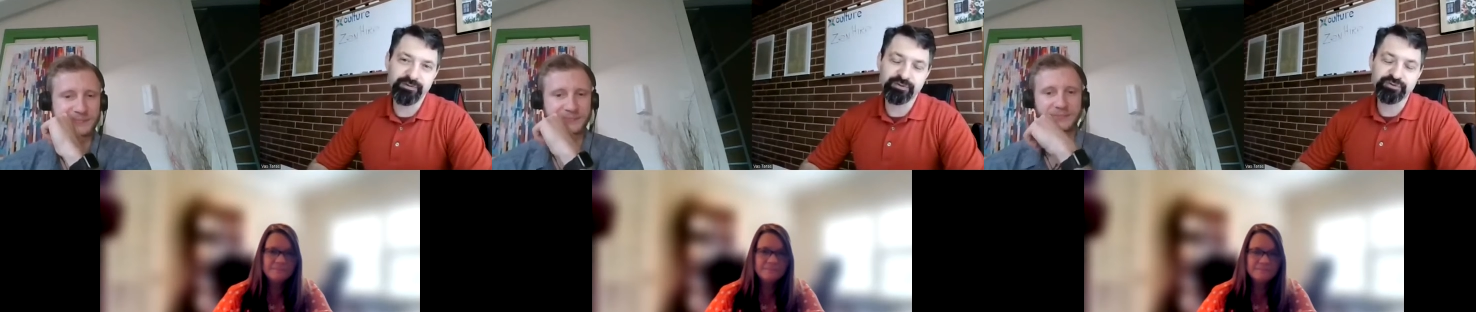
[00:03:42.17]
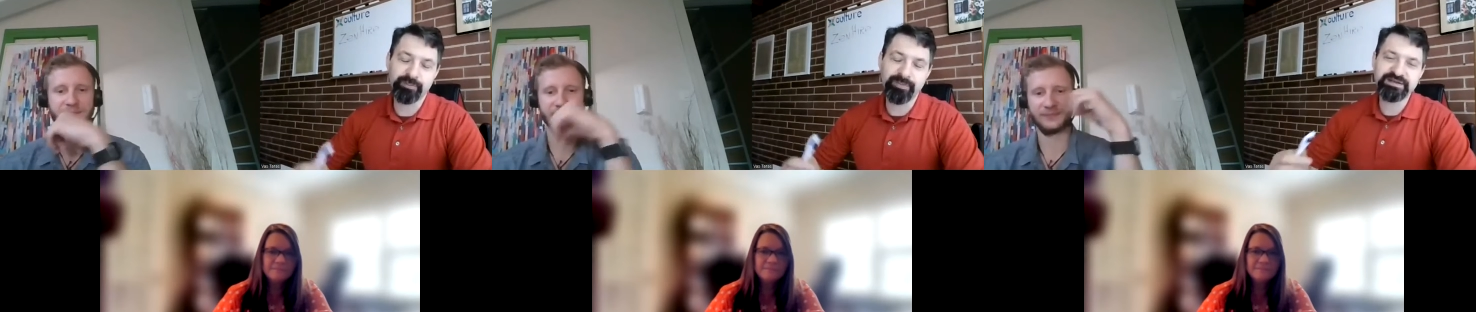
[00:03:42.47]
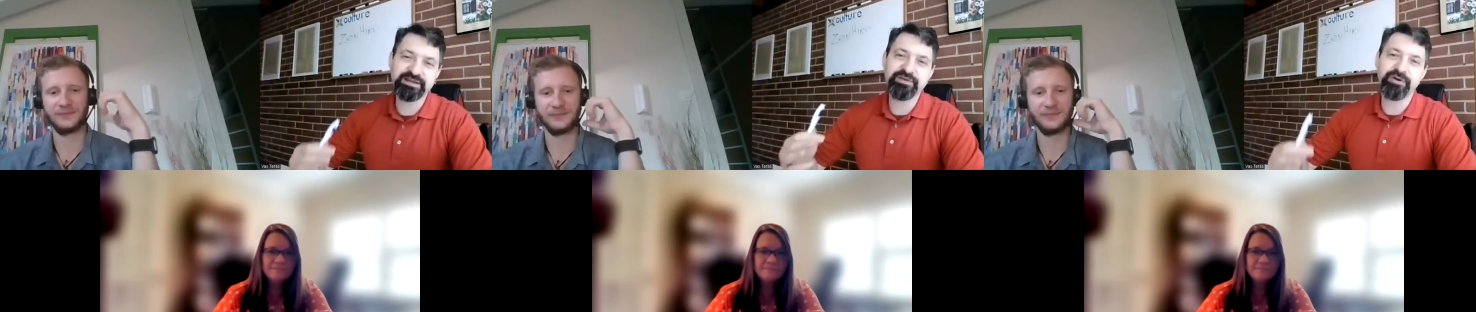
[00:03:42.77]
Speaker 1: you know, so
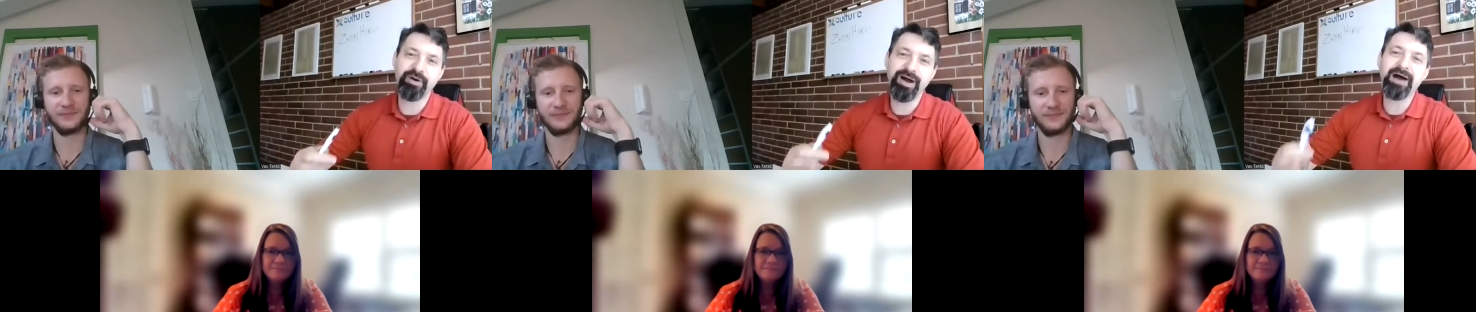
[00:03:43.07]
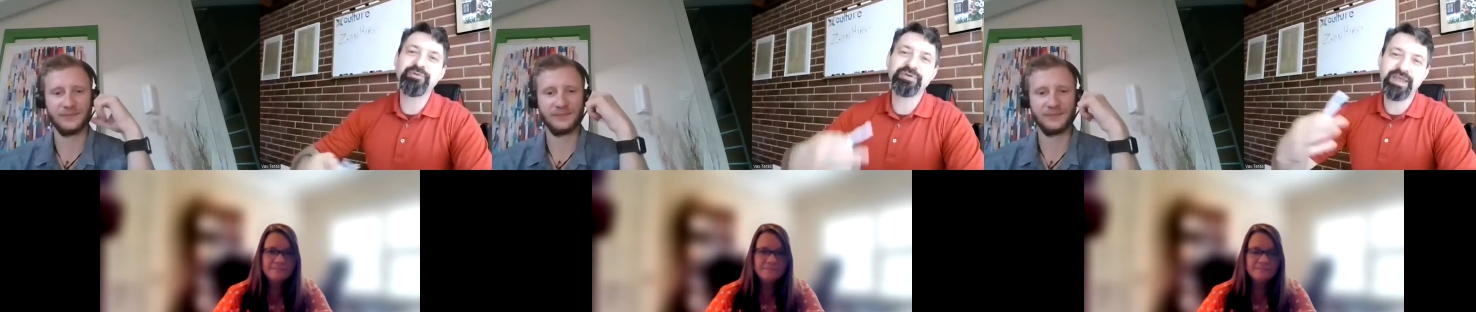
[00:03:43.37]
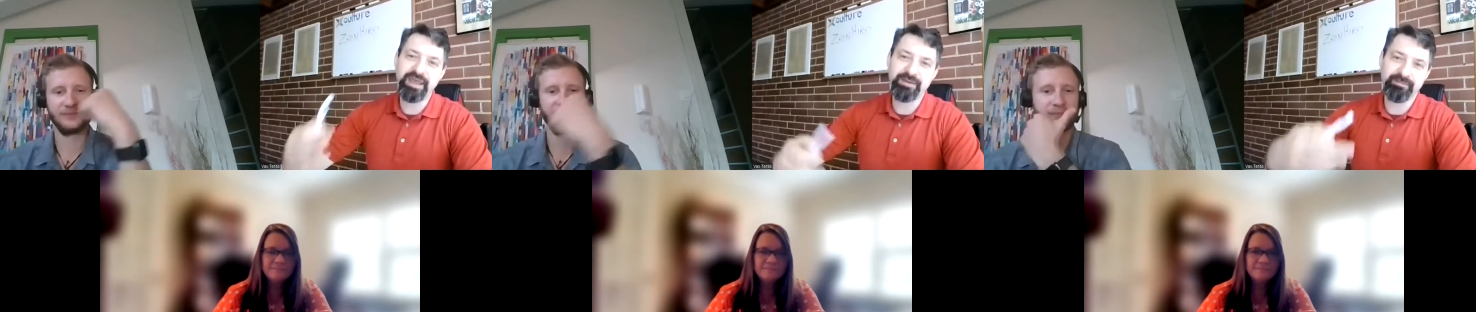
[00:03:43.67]
basically, you know, how you
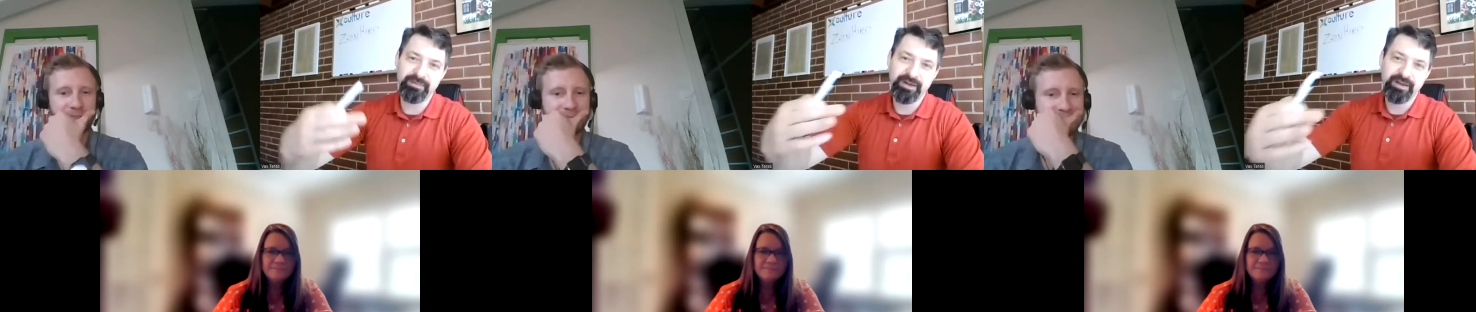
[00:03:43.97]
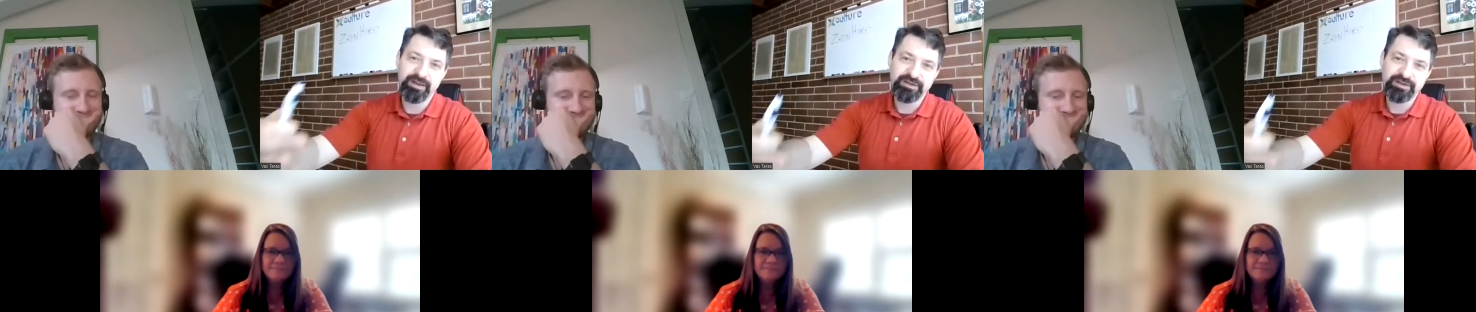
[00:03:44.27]
came